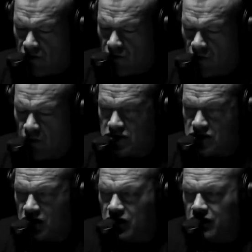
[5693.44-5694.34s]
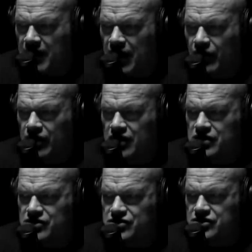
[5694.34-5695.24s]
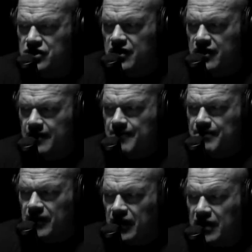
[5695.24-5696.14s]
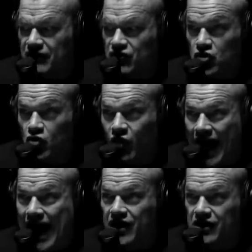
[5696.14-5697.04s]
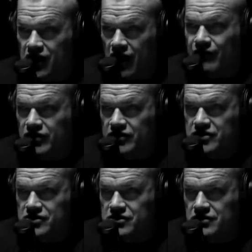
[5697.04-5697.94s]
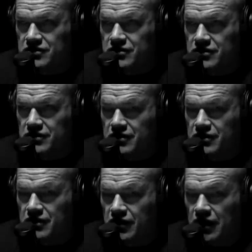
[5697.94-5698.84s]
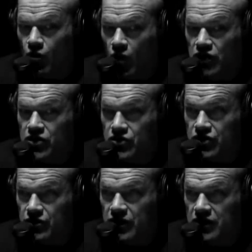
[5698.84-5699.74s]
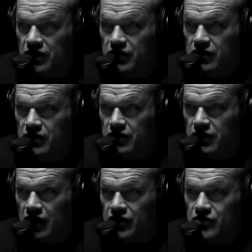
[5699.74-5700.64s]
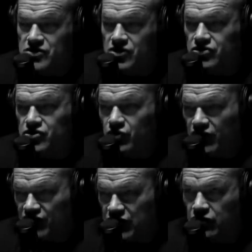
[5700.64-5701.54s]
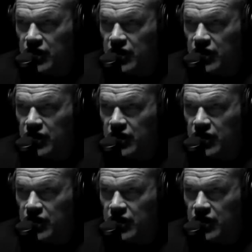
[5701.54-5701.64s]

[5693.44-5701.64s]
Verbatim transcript: what we're talking about is if you lack confidence in what you're doing oh, right. and you start to reveal